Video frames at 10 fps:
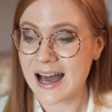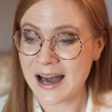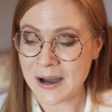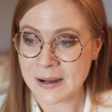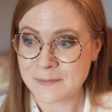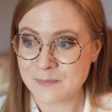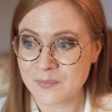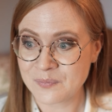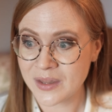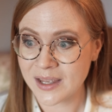
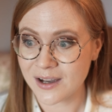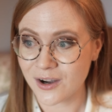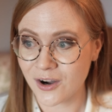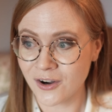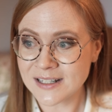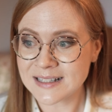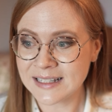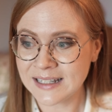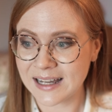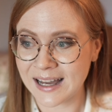Honestly,